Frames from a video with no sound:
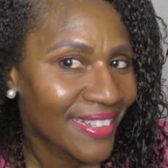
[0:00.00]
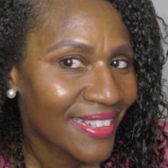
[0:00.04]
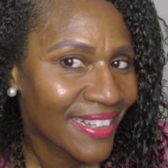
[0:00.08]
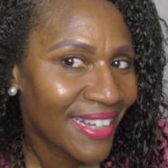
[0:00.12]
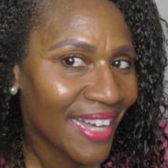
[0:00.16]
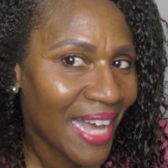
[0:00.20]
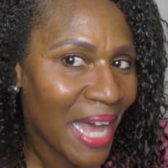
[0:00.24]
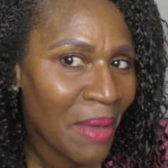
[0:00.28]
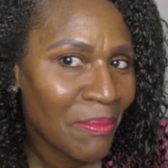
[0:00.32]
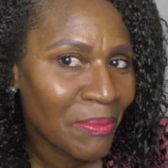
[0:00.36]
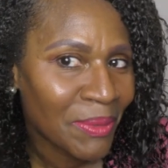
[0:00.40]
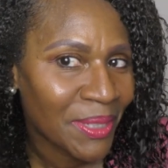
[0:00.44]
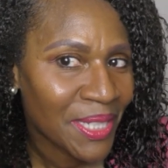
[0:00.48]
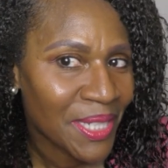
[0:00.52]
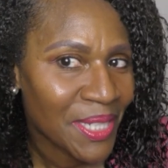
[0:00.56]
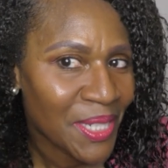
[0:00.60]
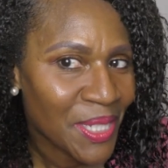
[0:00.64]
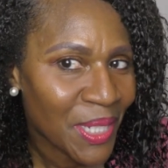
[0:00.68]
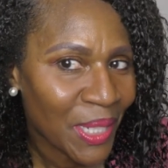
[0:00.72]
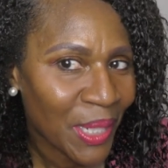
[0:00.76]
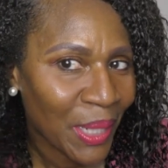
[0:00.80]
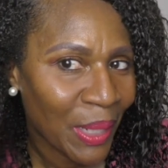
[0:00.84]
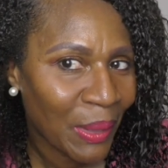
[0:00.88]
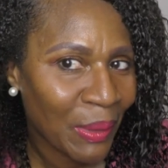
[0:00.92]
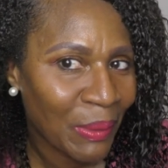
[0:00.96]
I'm good to
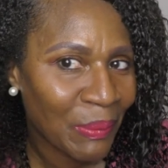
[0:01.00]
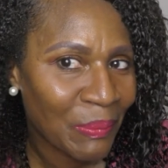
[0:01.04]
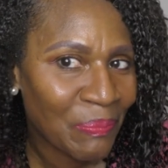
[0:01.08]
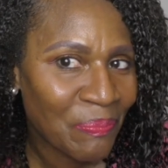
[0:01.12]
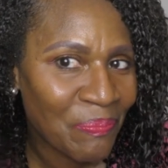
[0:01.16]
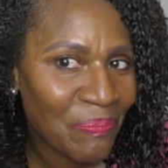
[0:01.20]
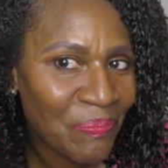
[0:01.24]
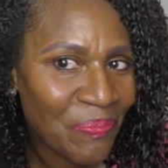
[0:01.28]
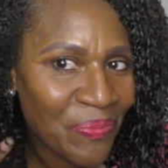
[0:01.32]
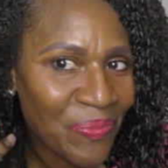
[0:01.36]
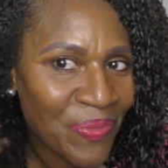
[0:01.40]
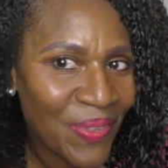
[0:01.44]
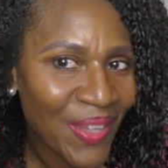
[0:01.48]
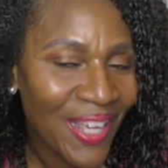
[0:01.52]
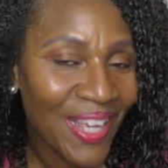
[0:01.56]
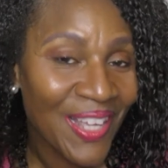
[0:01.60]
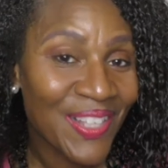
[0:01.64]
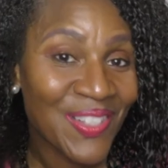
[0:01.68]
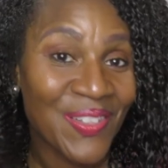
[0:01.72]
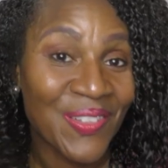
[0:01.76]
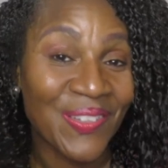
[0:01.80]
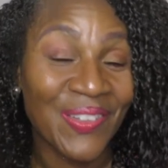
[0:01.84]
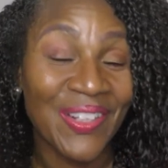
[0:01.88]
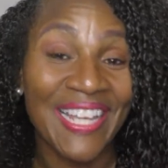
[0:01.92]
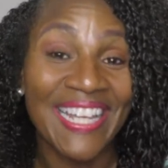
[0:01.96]
go.
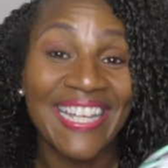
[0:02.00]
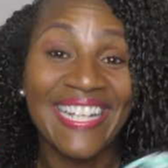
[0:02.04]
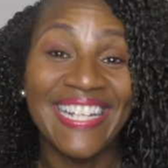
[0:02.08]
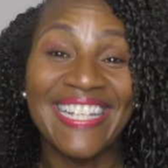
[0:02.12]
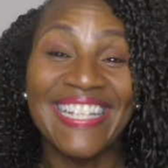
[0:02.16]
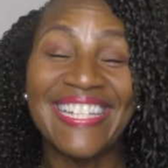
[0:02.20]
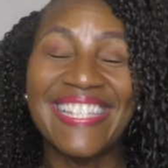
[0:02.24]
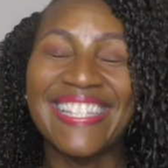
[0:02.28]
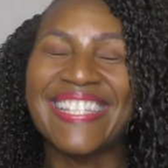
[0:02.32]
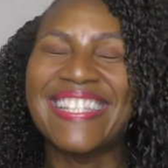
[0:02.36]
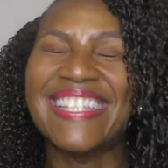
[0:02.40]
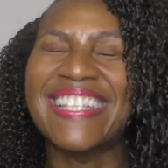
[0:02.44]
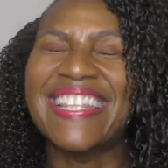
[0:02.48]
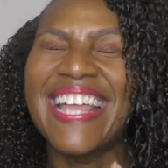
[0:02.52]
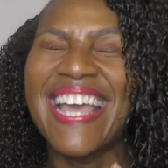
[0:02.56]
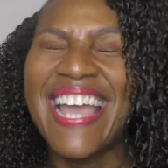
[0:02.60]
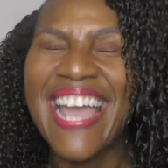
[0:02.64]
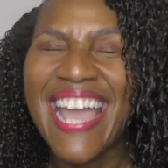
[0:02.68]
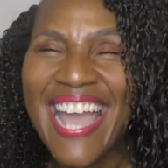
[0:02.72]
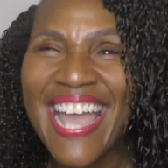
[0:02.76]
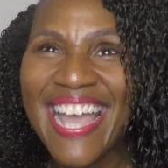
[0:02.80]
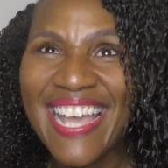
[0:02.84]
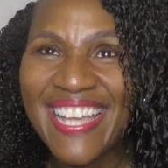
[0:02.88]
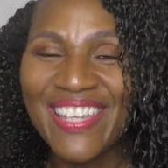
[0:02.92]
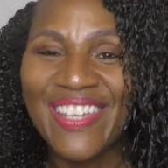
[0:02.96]
So ladies,
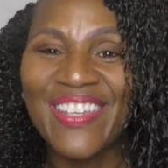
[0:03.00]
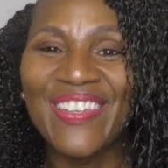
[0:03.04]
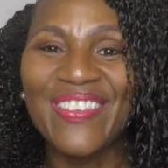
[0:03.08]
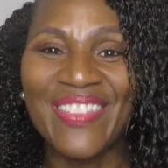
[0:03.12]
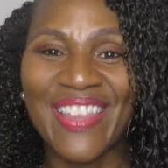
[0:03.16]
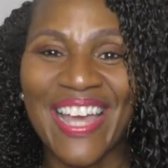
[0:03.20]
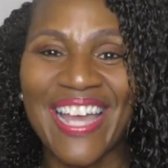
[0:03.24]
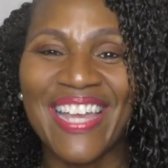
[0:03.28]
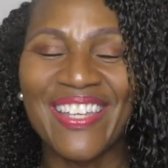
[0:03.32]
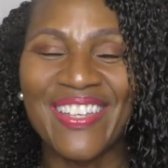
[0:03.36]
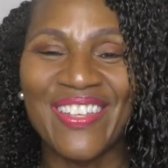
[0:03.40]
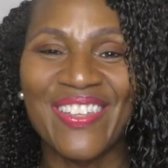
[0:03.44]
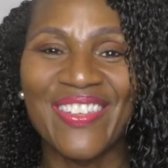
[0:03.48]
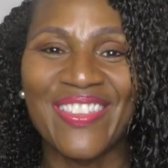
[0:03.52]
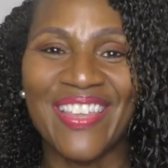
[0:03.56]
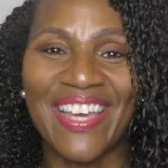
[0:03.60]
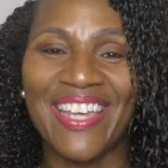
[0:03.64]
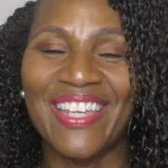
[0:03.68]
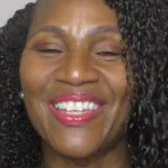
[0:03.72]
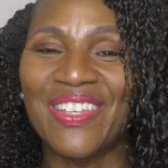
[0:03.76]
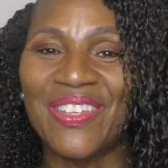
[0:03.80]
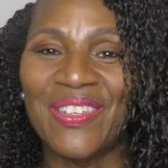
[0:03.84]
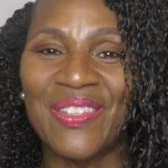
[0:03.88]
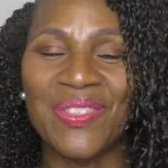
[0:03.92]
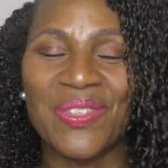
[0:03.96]
thank
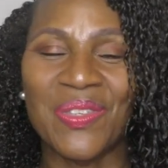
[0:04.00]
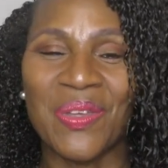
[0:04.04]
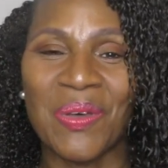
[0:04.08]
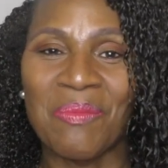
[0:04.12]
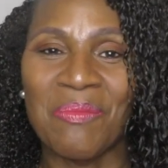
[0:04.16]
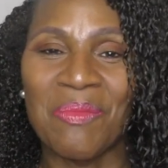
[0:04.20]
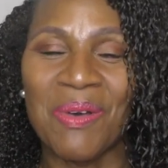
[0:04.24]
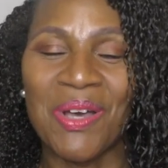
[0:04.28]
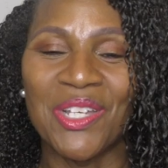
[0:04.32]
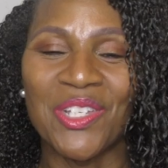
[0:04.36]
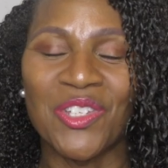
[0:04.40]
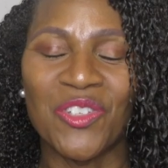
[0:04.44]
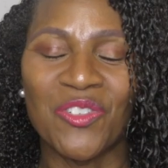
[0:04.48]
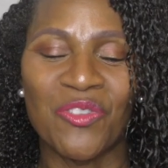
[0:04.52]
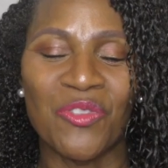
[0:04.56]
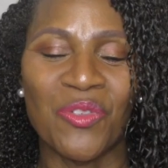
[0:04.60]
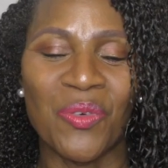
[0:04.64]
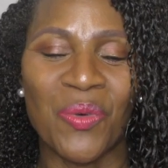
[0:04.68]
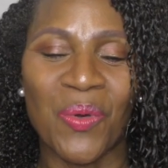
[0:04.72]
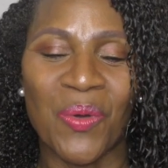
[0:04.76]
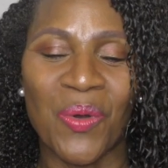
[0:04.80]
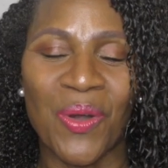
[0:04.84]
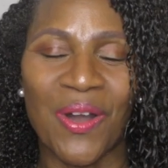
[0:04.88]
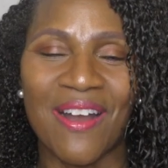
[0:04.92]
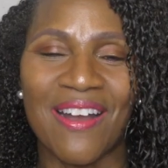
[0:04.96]
you so much
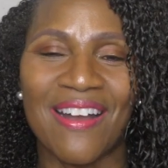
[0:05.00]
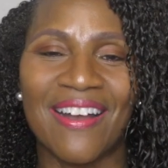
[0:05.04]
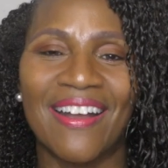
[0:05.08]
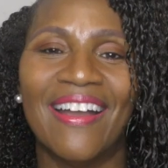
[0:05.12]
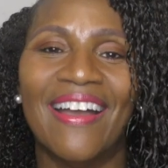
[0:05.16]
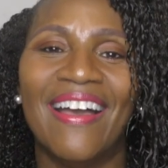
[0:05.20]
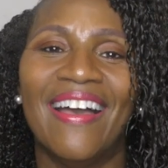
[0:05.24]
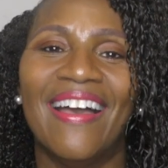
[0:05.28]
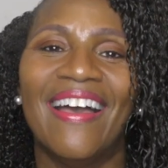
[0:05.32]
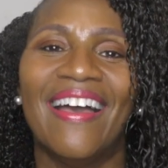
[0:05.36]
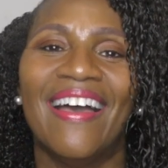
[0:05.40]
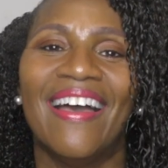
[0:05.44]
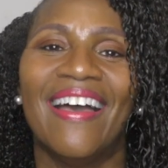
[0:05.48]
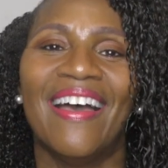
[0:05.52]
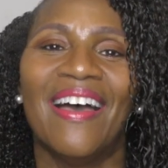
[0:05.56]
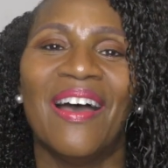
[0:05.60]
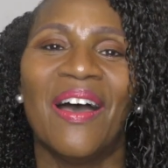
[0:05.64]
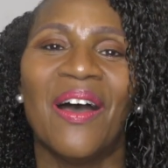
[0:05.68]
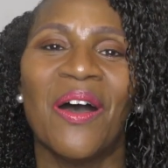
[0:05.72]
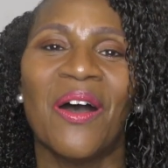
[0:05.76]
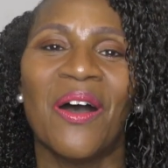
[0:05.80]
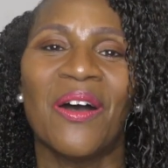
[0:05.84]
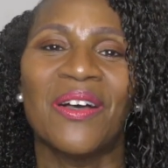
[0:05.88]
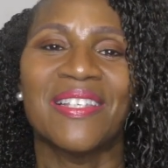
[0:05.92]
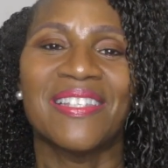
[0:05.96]
for
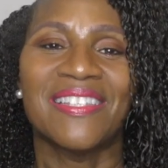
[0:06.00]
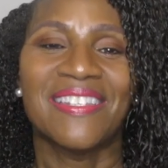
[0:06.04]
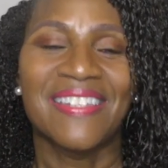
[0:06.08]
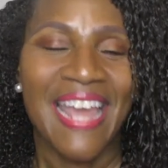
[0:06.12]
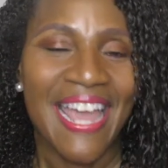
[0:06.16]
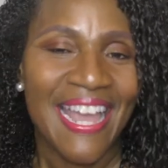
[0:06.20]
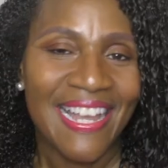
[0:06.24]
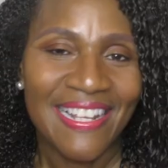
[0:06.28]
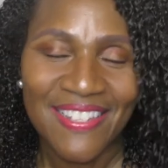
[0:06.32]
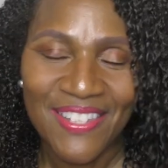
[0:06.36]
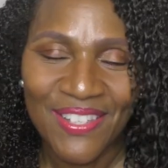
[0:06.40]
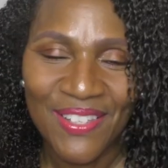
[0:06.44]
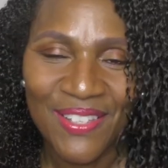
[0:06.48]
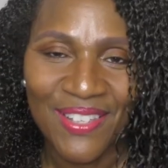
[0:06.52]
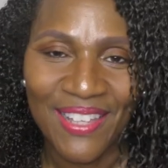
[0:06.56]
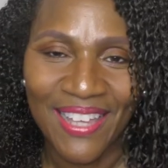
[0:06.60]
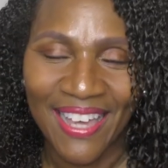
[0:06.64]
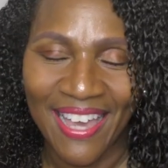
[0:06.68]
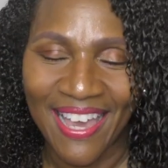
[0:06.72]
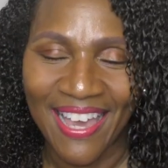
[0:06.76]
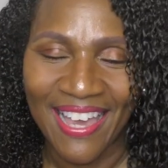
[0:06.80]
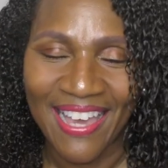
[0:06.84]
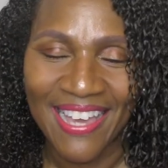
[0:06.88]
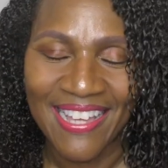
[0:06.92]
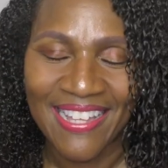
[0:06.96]
staying till the
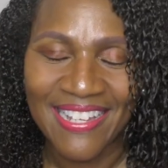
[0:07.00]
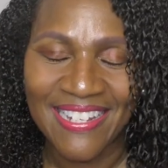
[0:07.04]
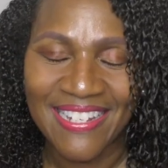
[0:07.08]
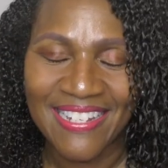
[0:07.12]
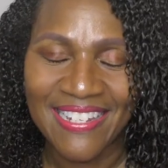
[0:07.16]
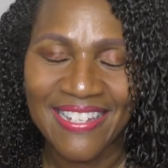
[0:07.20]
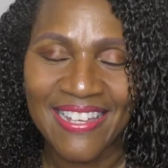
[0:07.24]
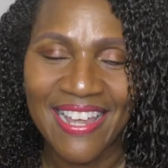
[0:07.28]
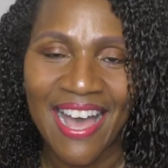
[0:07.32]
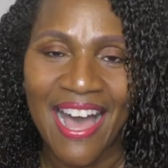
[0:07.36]
end.